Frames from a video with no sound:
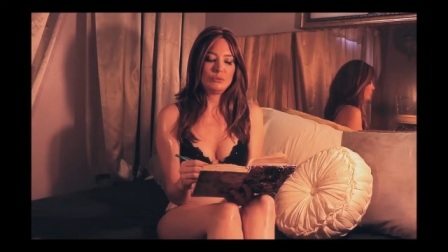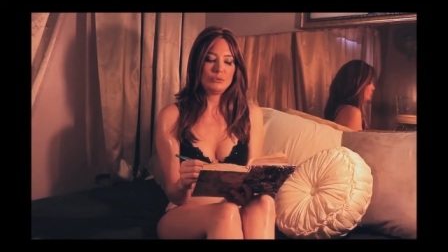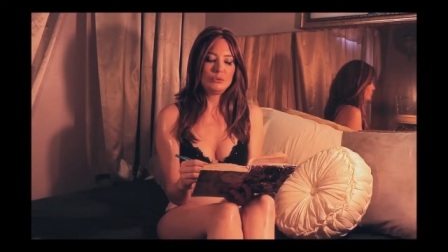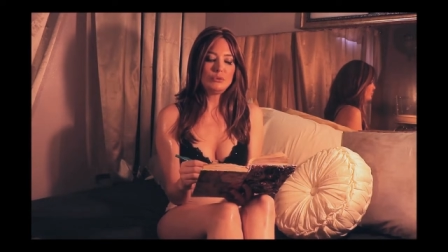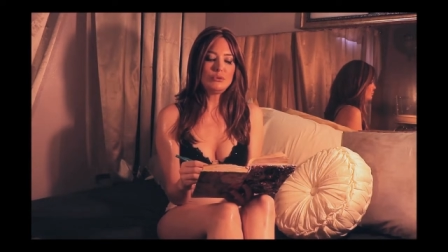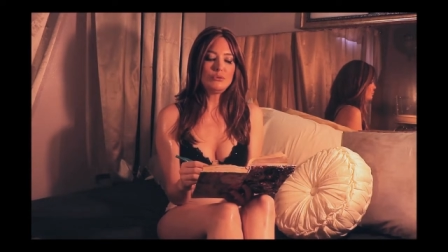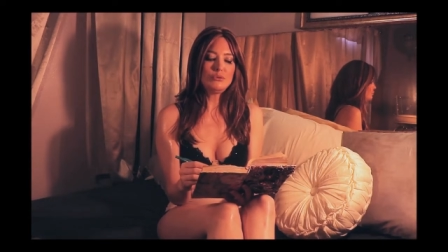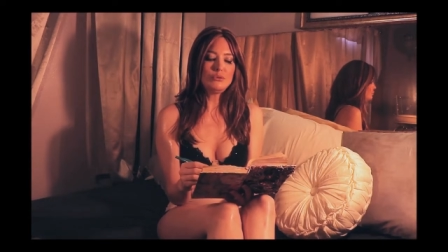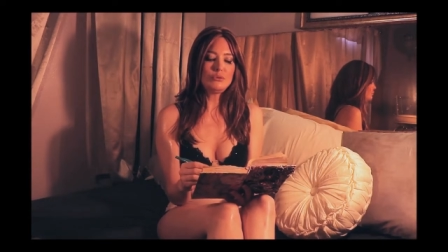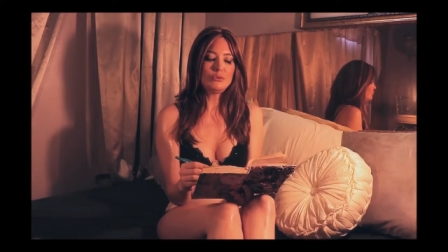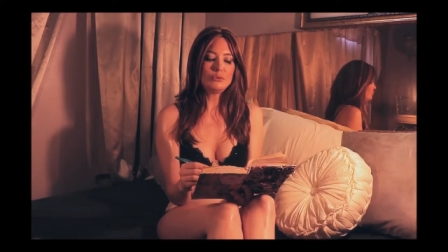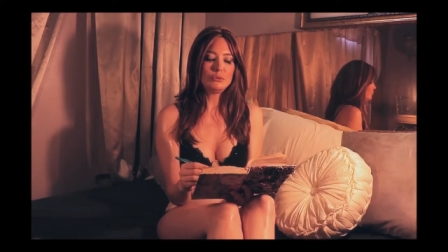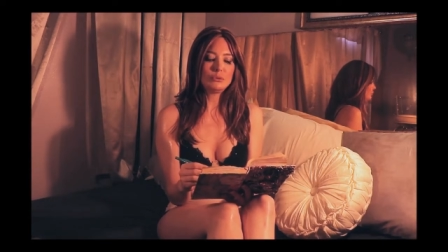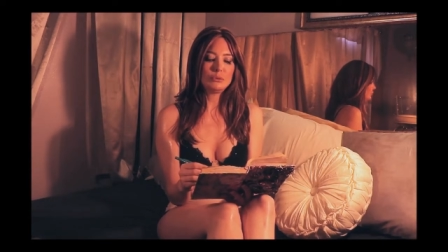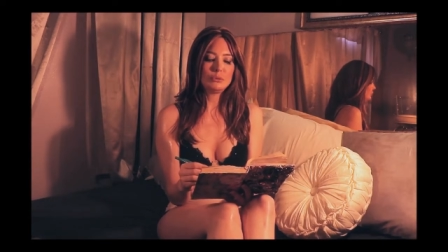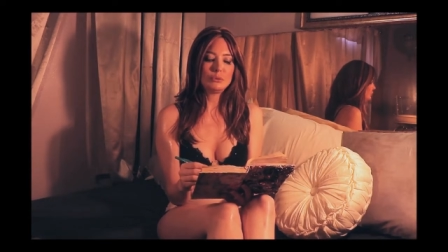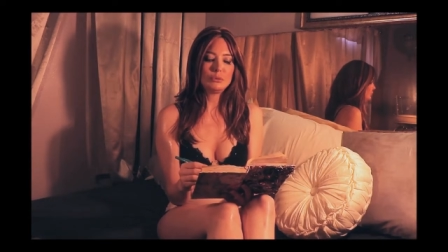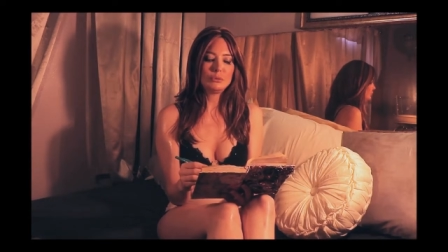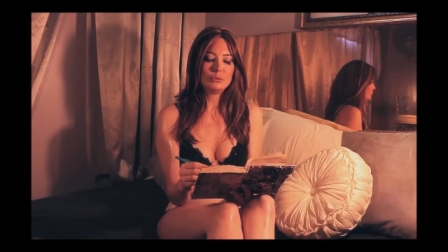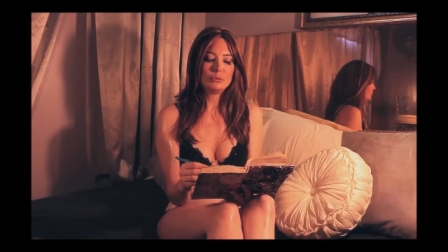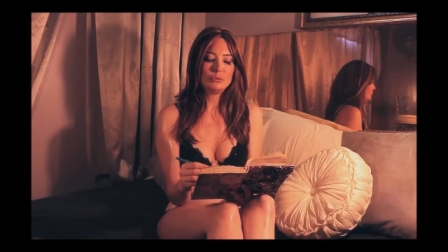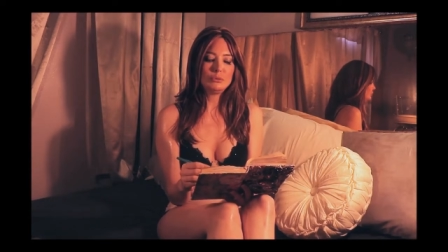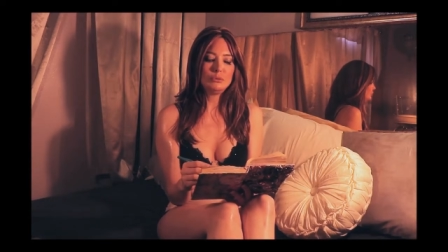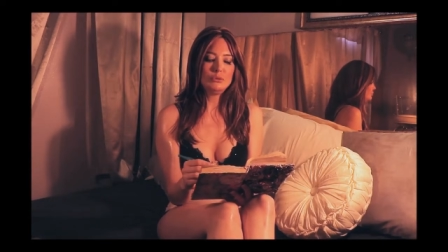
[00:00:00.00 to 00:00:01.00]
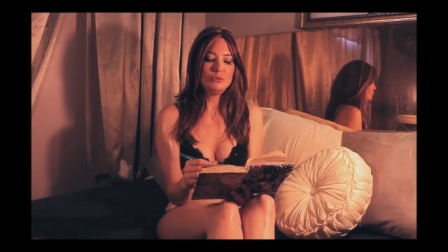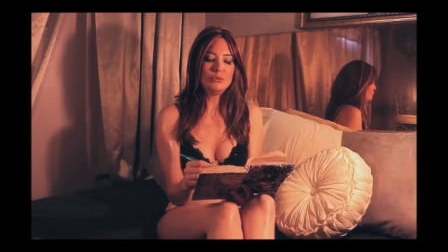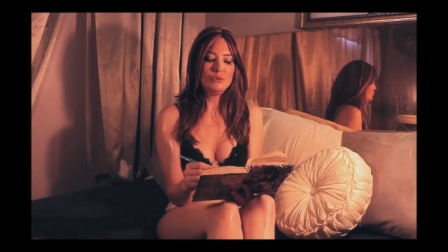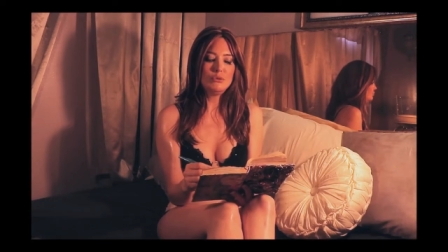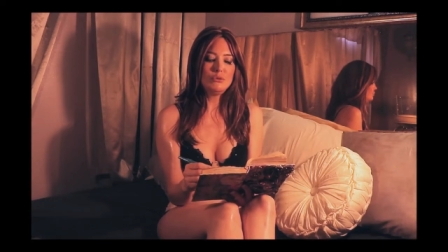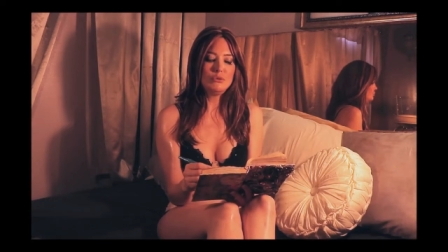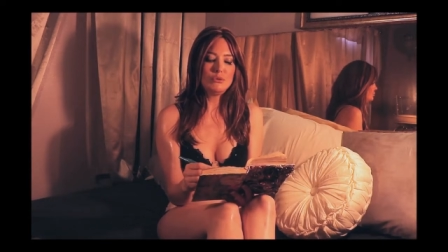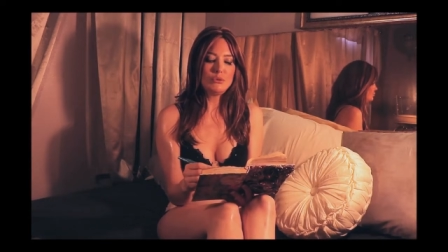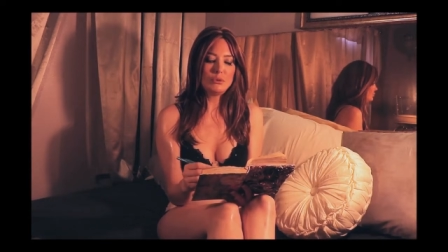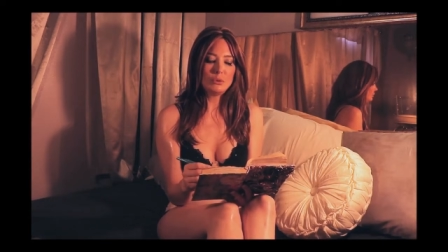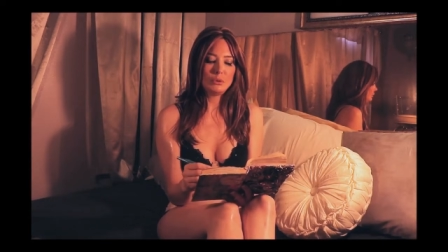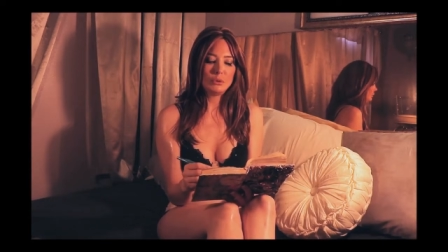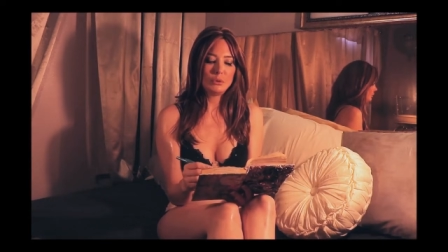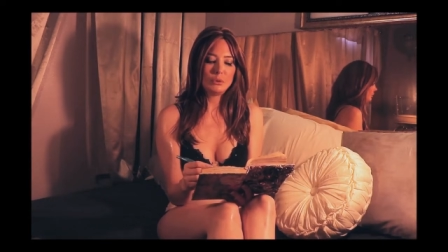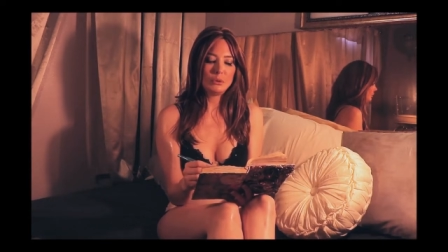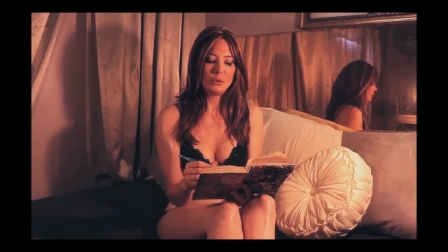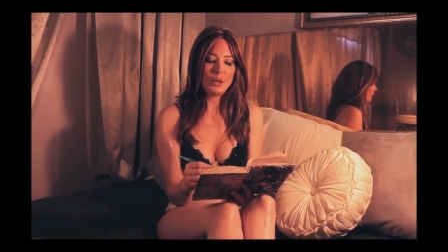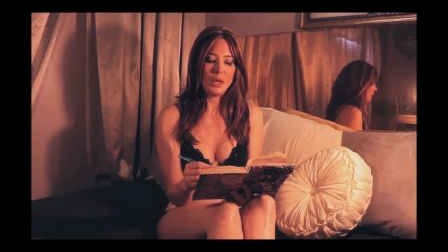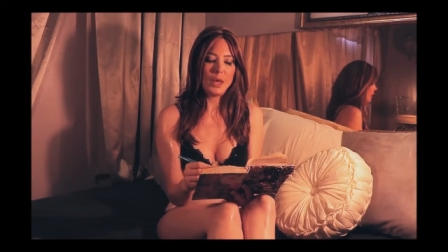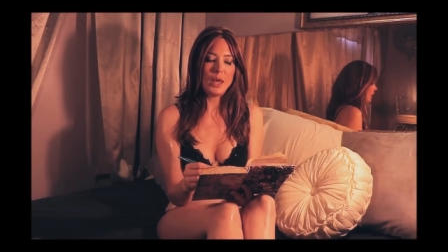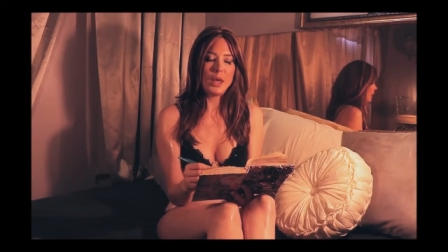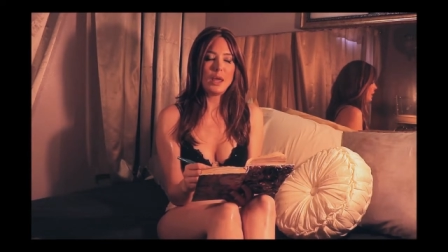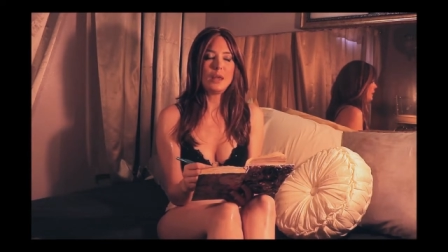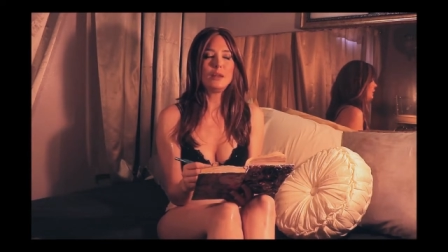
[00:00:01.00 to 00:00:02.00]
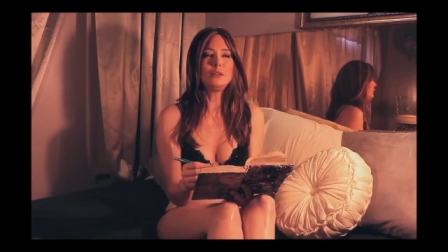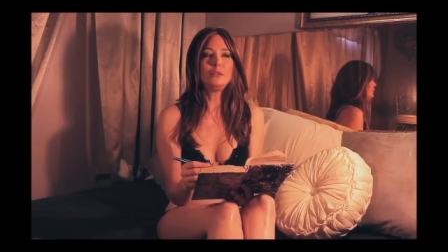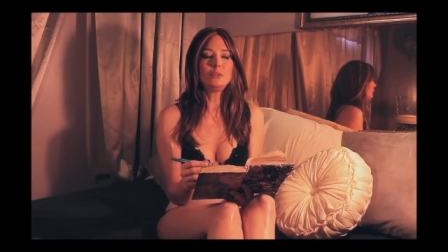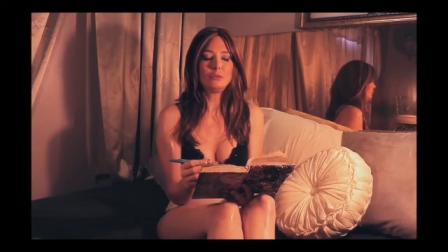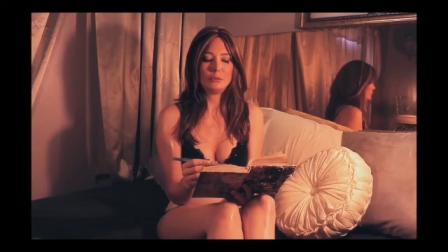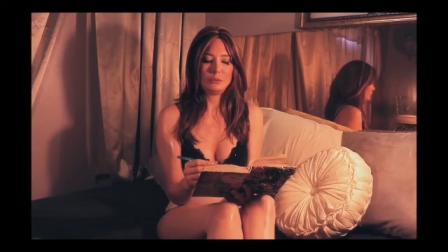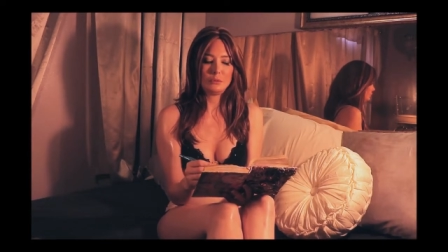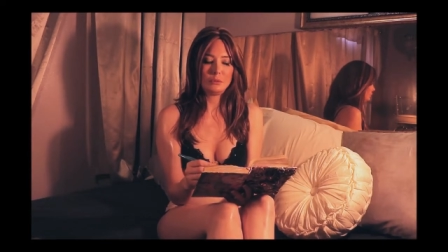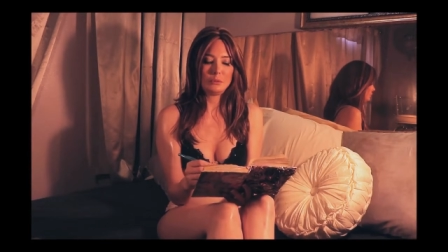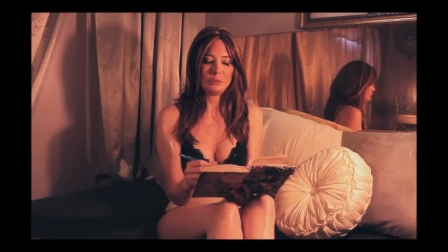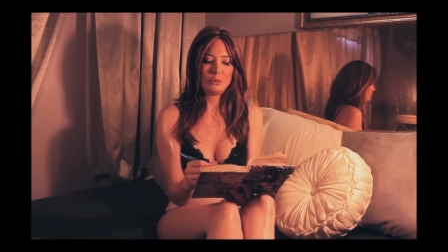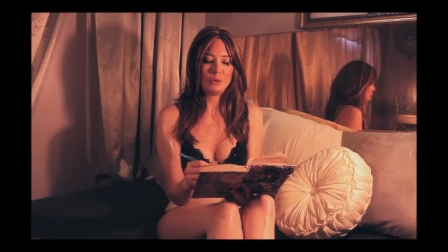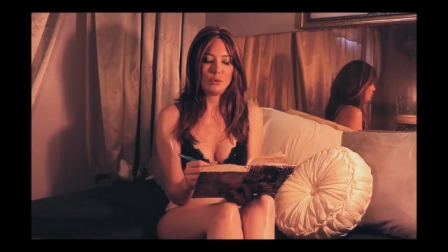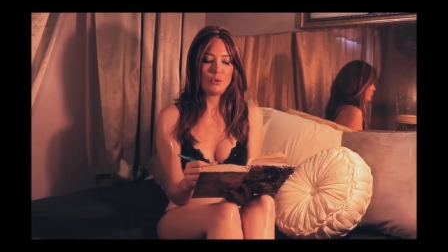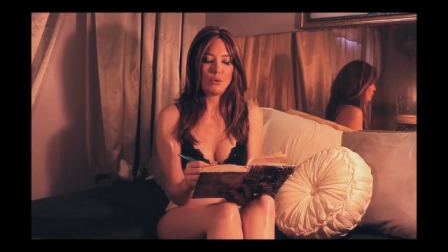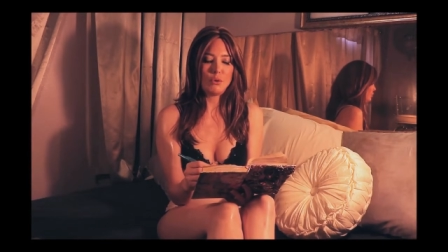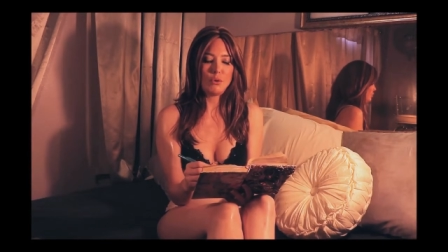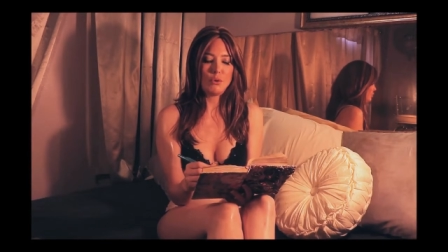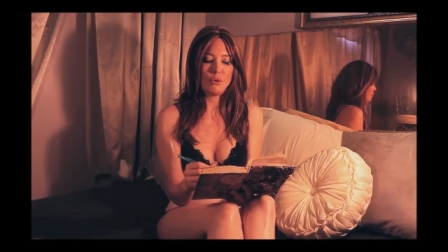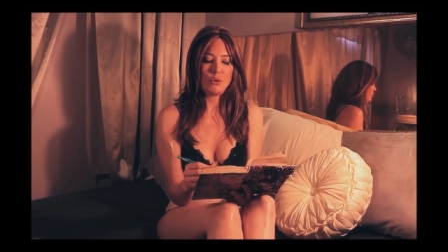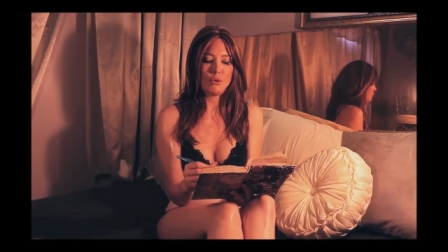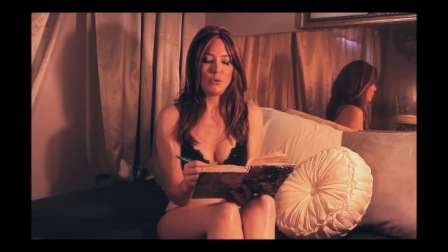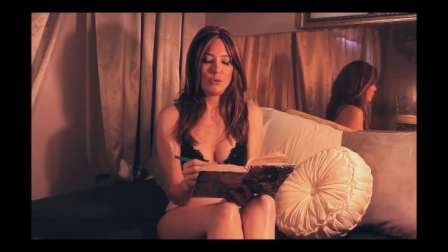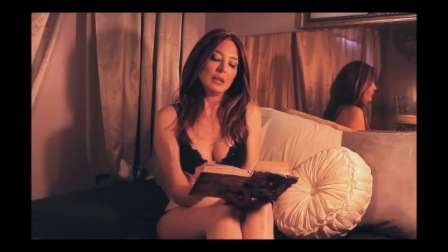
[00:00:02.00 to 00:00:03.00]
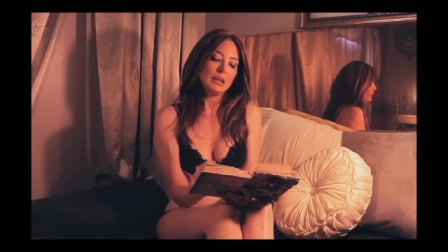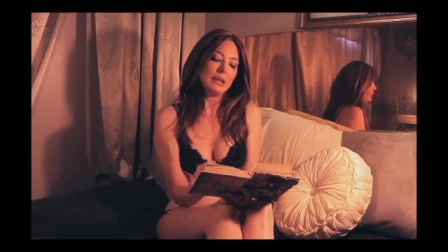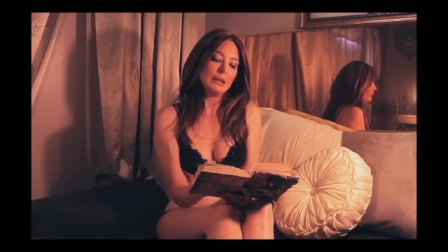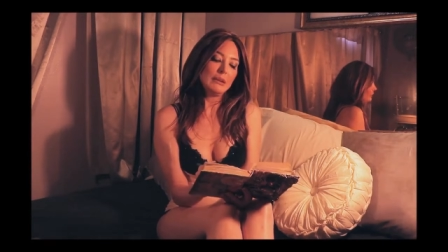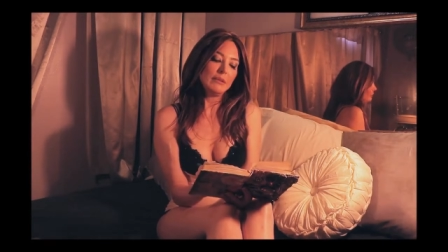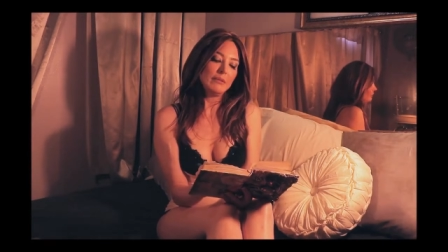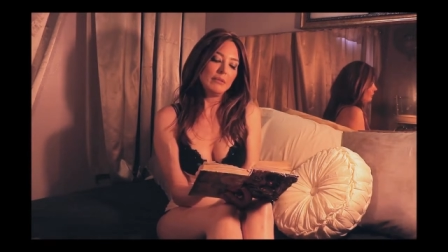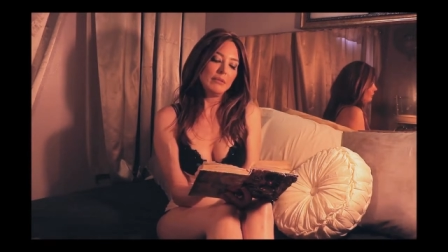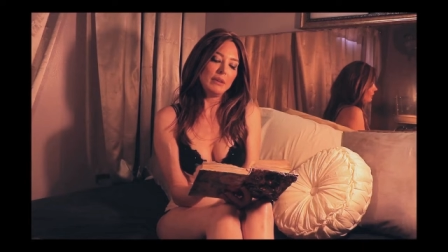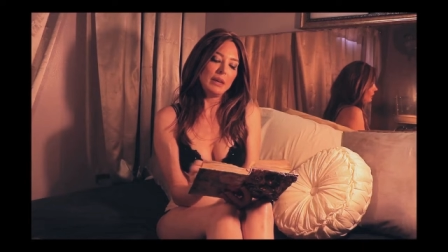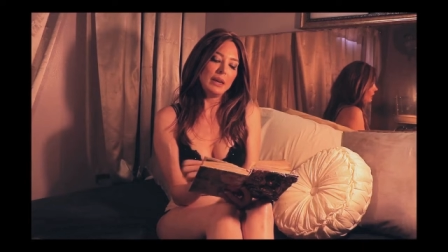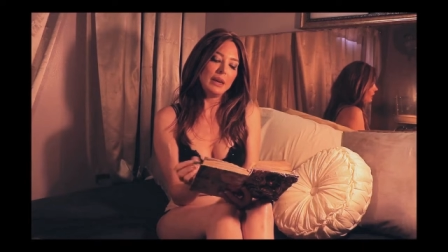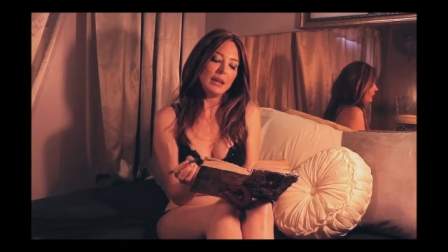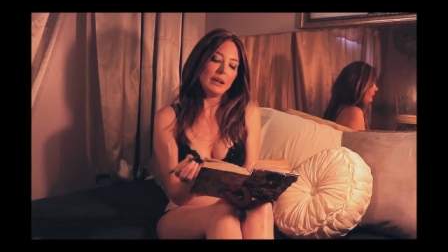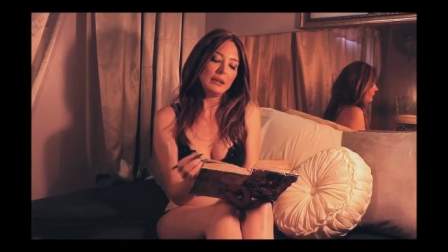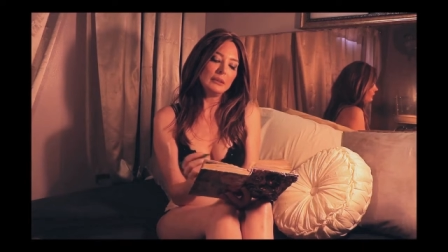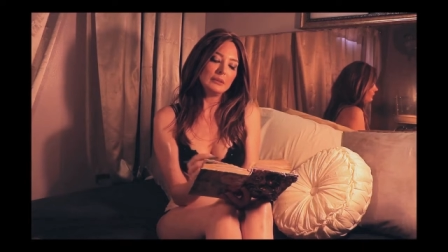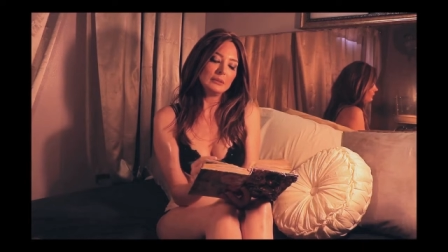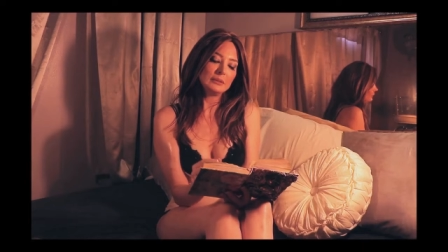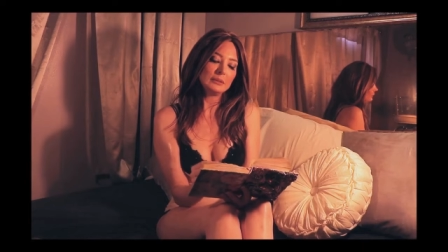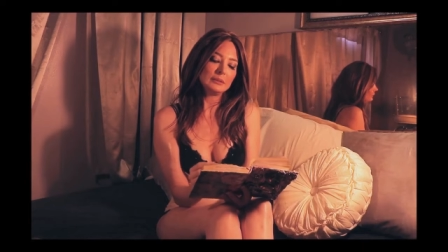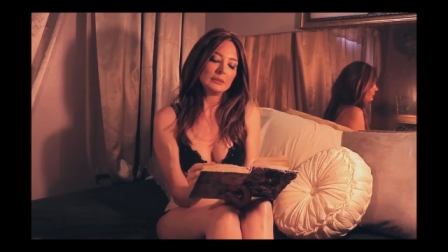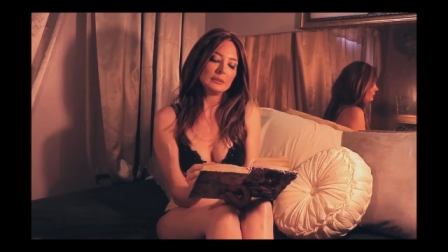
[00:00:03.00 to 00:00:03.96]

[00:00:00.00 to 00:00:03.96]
nu, nu en o wel.